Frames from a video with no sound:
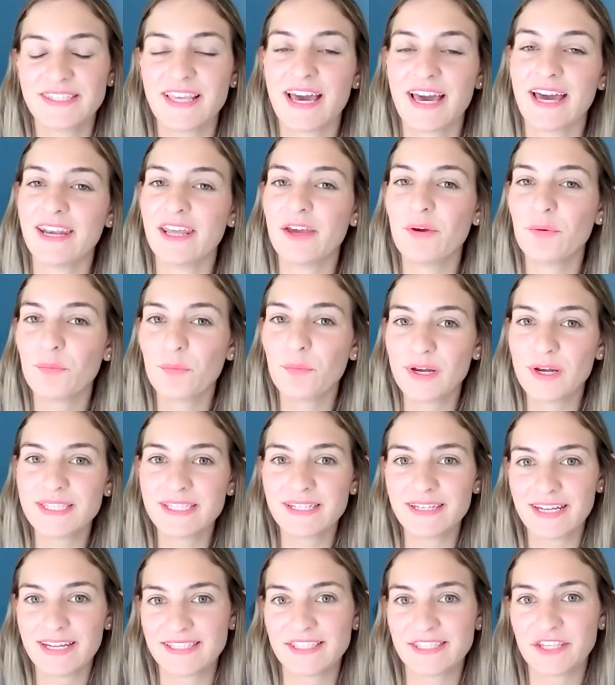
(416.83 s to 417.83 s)
that it
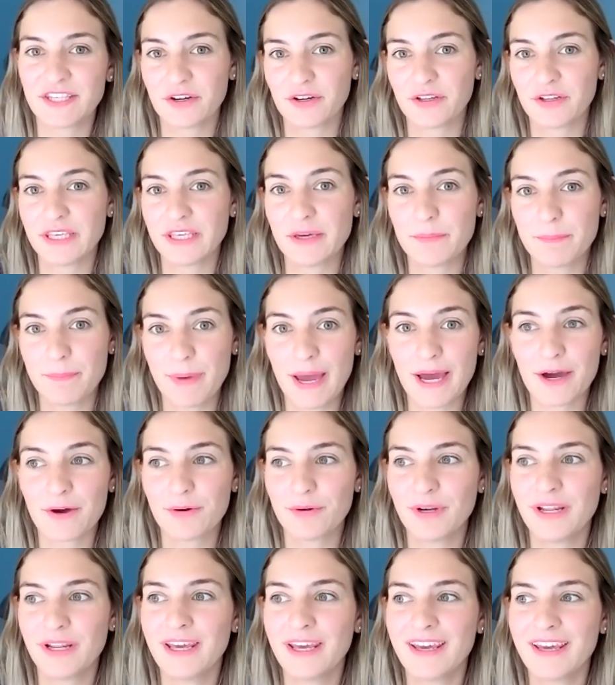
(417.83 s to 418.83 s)
wasn't necessarily about